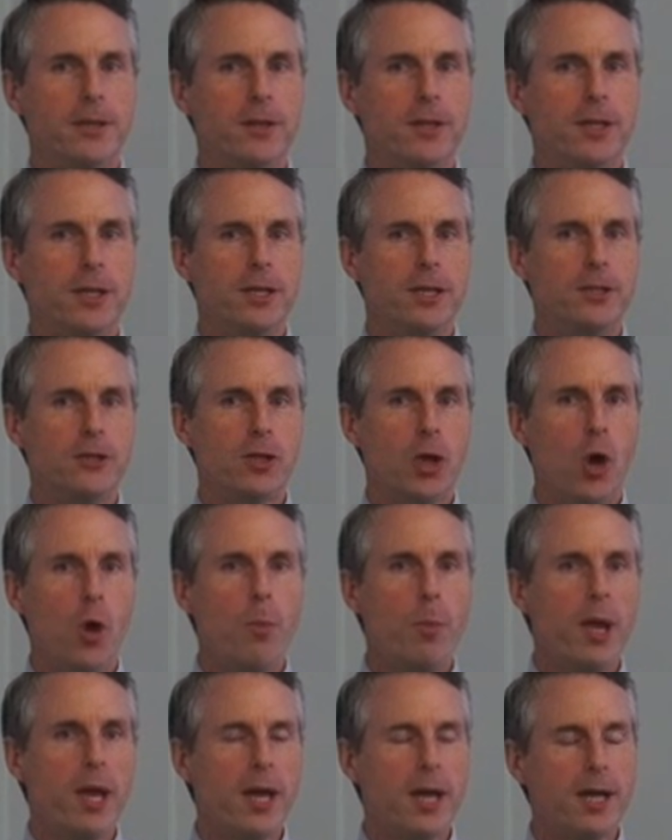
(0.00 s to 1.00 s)
and the
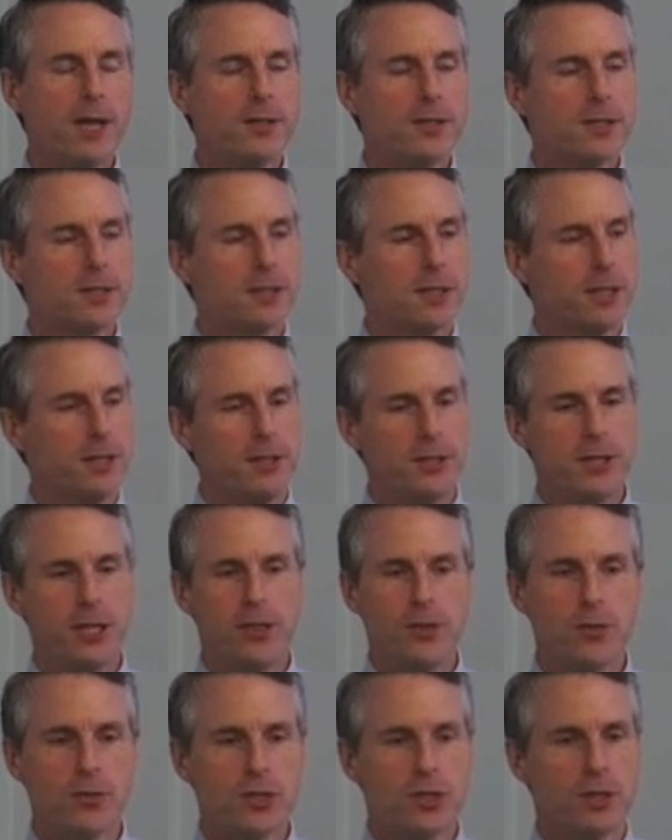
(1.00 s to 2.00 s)
Topaz
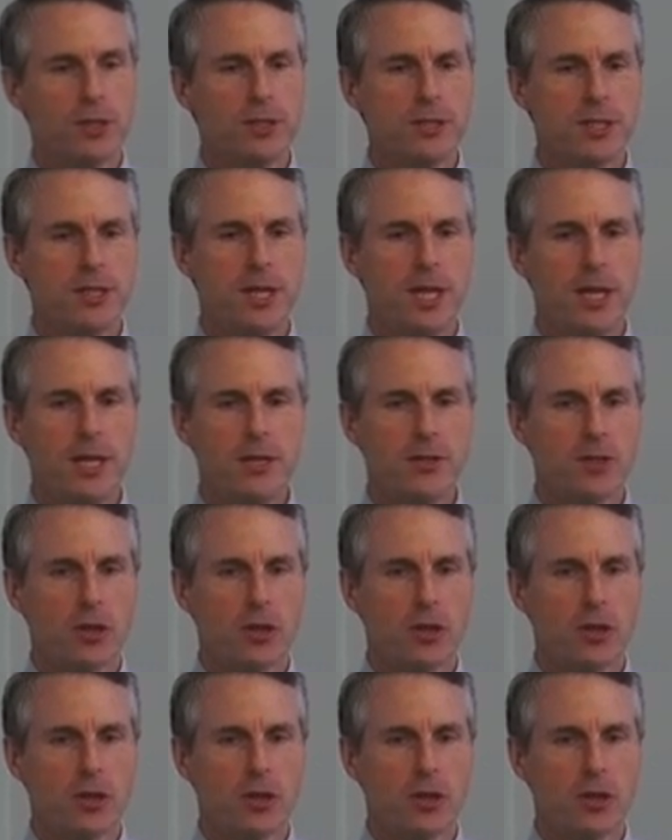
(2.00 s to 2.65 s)
continues to this day.